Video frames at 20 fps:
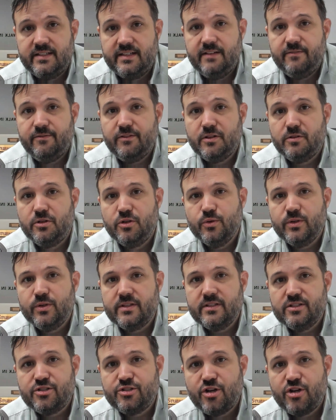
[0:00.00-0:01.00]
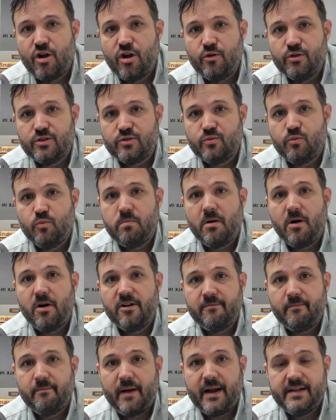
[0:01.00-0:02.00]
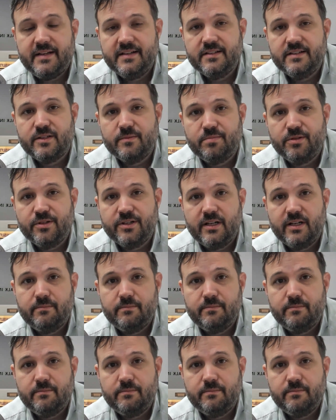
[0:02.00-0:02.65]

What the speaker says: And even doing this show is part of my discipline.